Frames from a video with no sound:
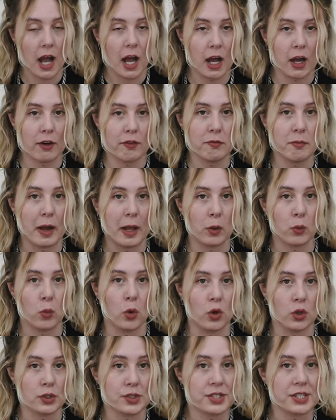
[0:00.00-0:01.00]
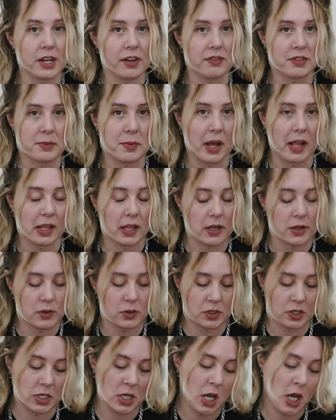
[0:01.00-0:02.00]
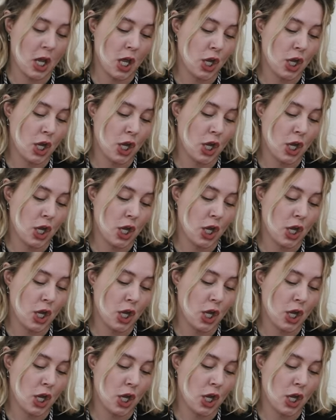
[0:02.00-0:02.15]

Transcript: of my wool stuffed pillows